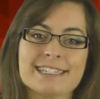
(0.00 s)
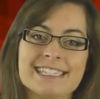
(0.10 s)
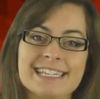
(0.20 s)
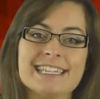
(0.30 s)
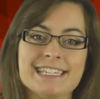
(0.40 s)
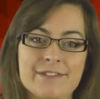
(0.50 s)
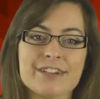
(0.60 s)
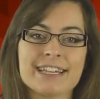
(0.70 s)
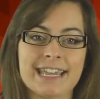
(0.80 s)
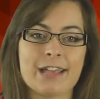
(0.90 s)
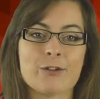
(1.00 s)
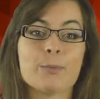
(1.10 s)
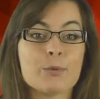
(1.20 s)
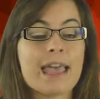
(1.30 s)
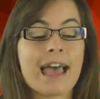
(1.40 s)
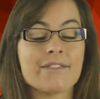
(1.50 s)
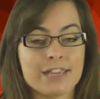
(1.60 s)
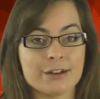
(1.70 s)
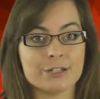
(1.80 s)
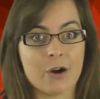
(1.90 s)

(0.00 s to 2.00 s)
leaders and see the different Connect groups we have